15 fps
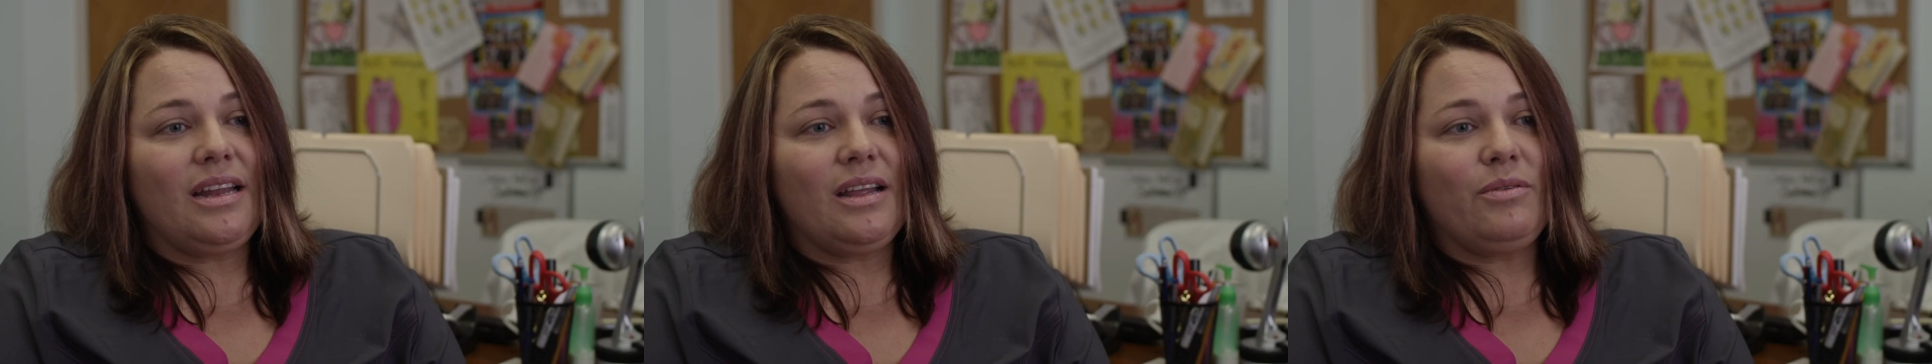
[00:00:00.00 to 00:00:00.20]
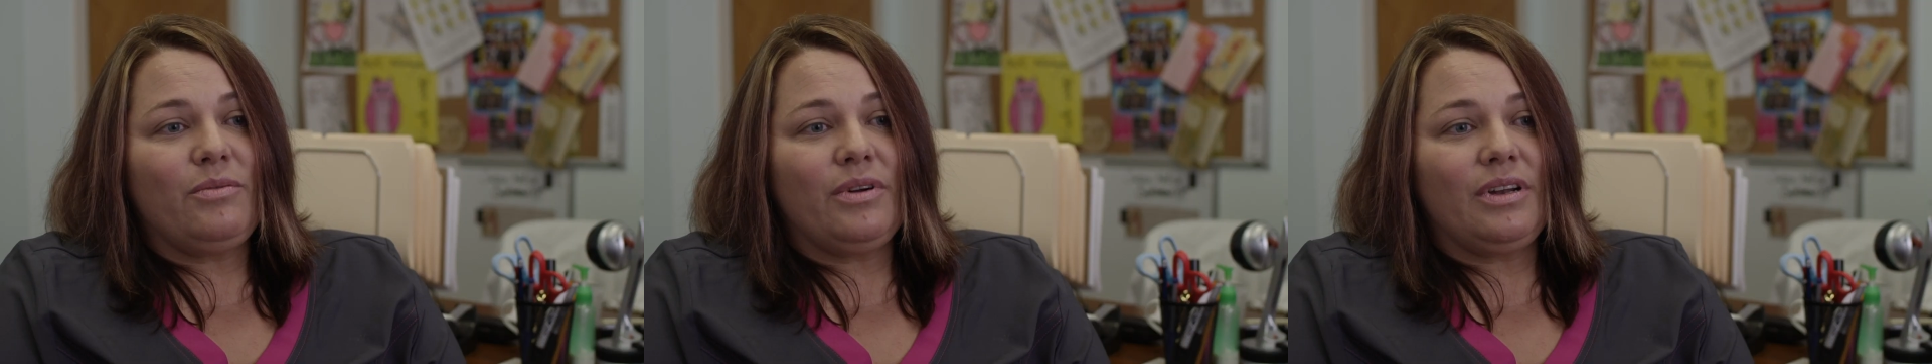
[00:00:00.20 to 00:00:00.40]

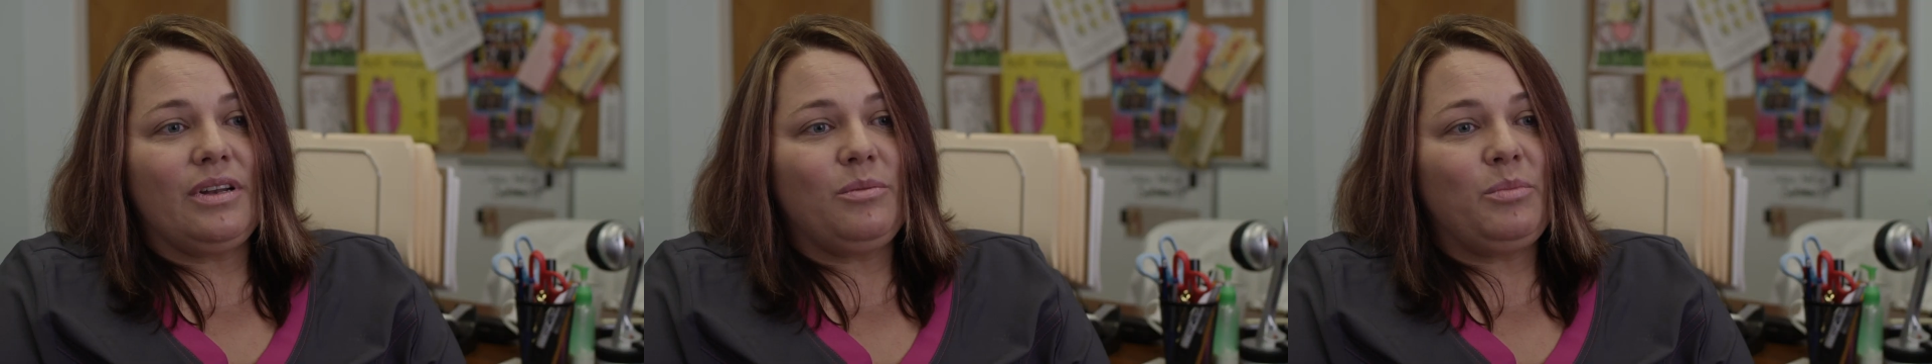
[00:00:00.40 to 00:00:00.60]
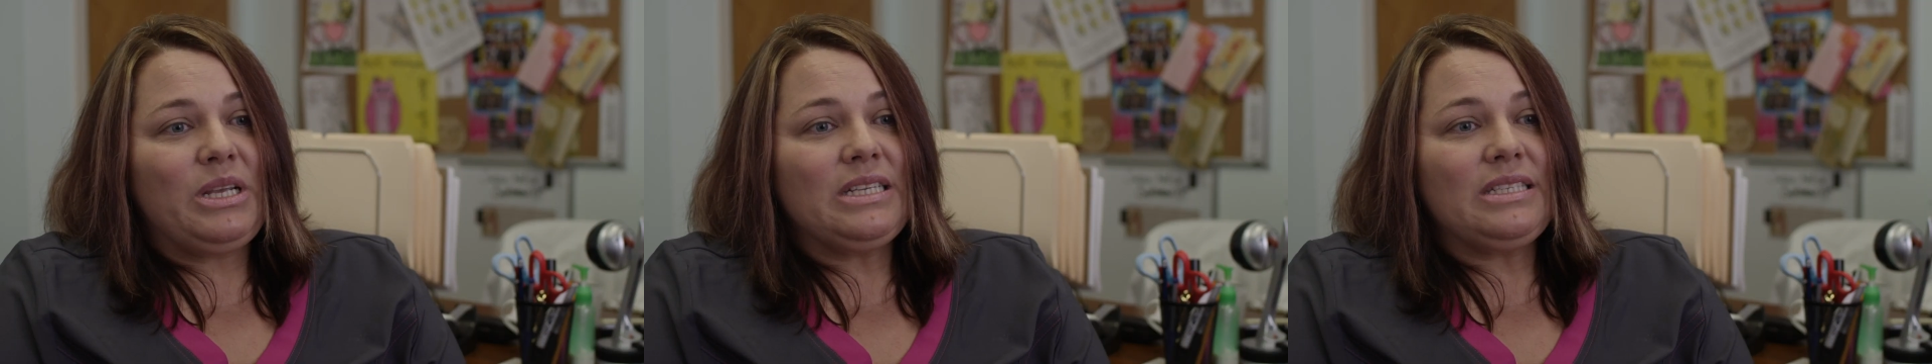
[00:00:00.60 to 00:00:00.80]
that I
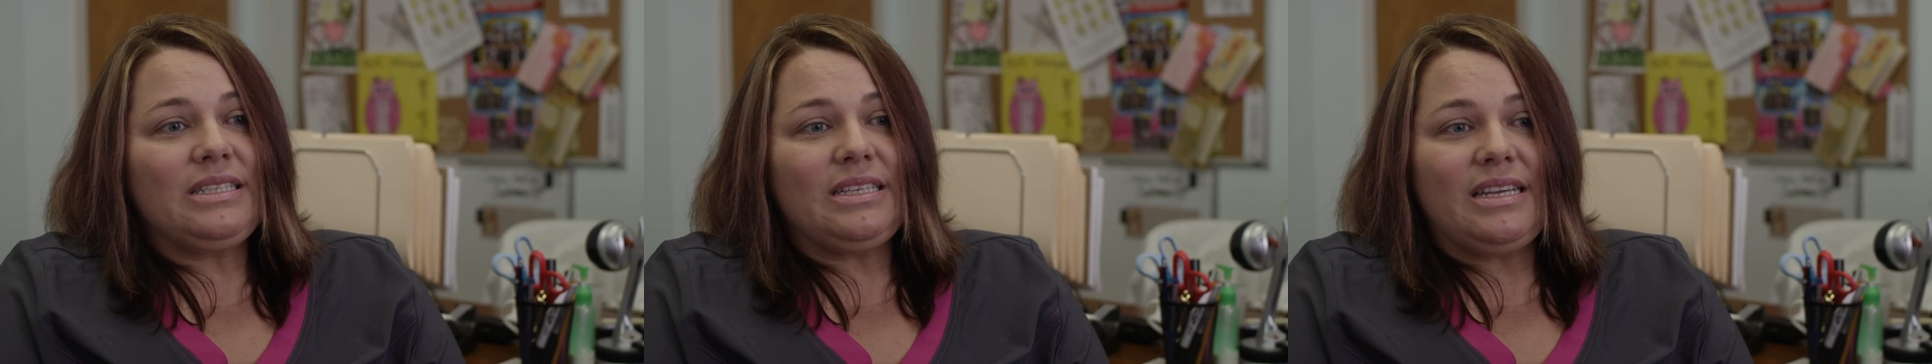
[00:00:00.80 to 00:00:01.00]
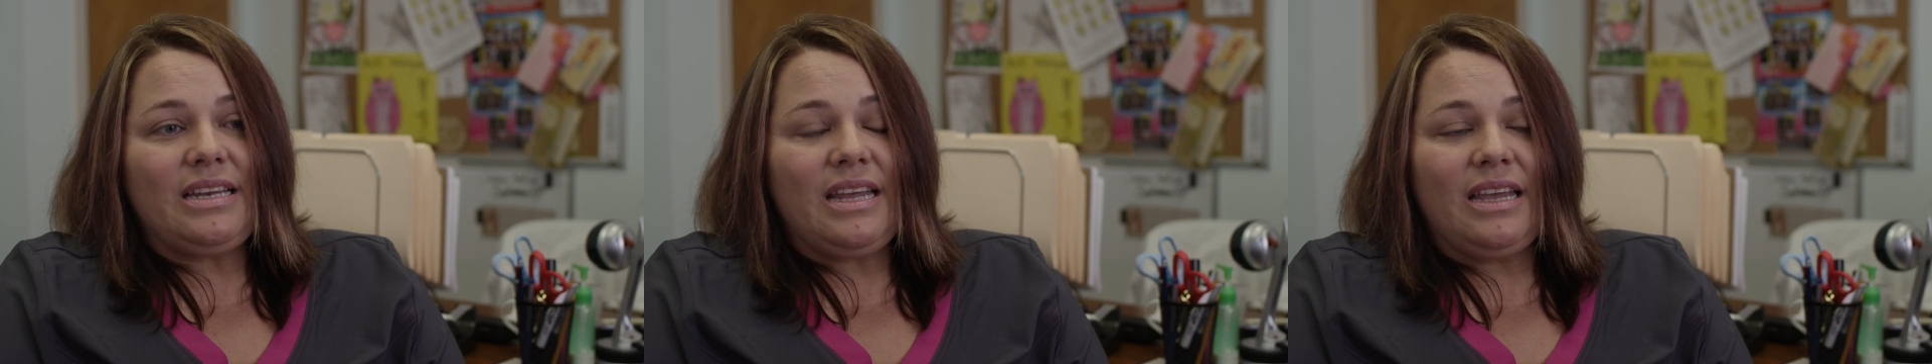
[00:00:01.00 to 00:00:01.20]
wanted to be a
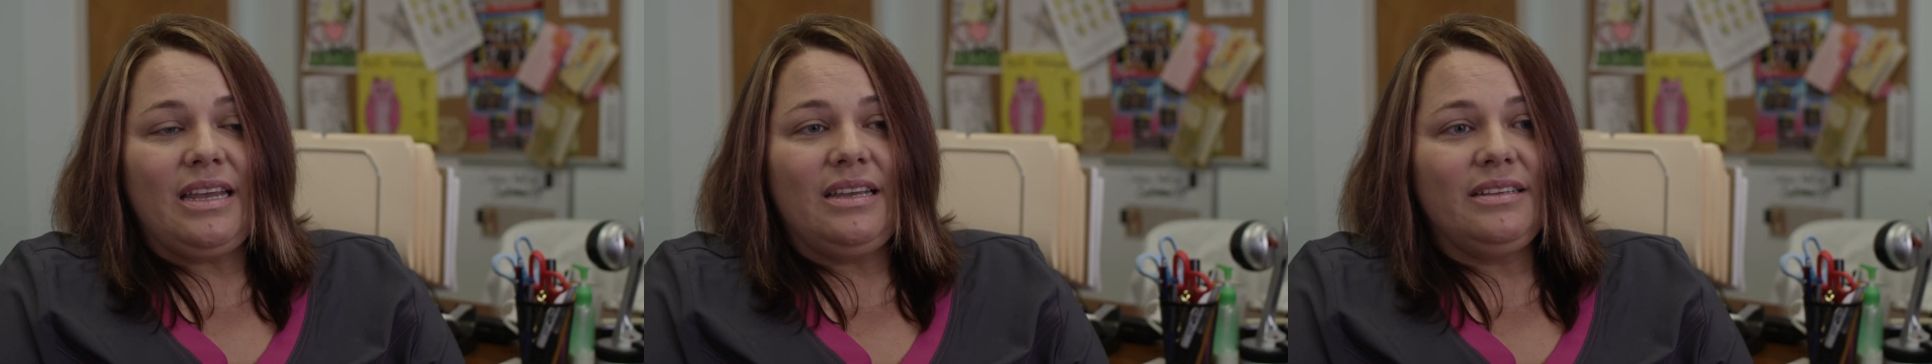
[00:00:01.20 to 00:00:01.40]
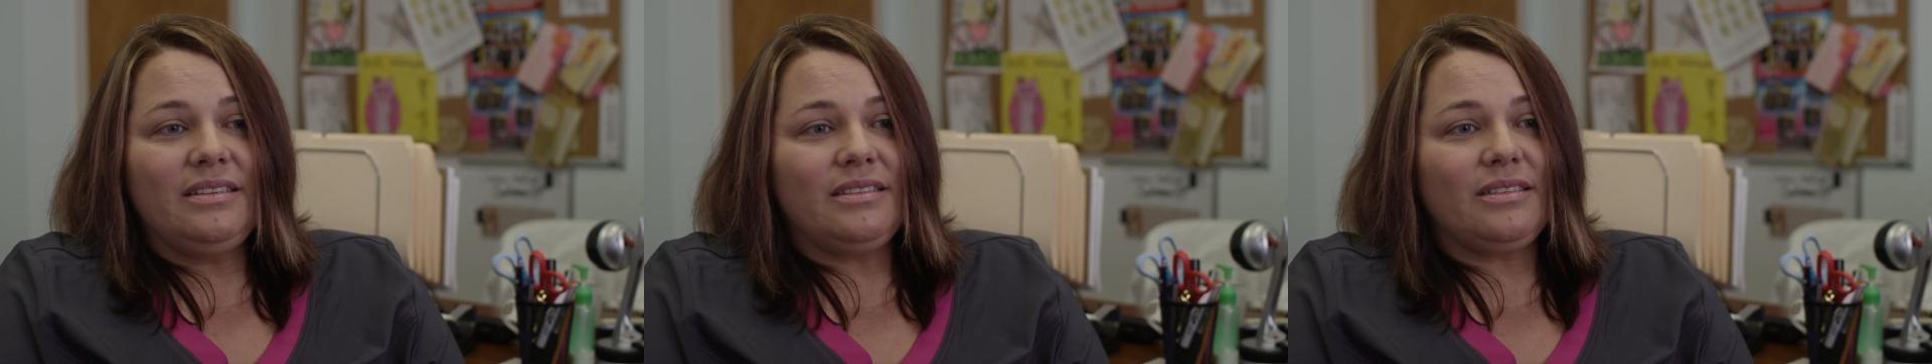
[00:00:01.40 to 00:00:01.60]

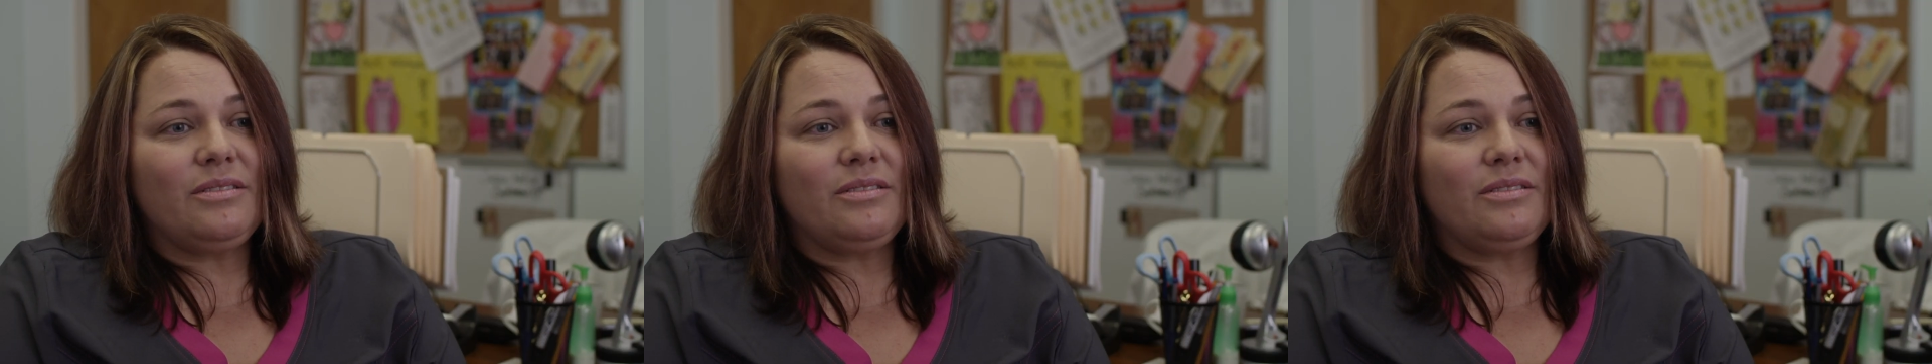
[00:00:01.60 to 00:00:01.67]
CNA.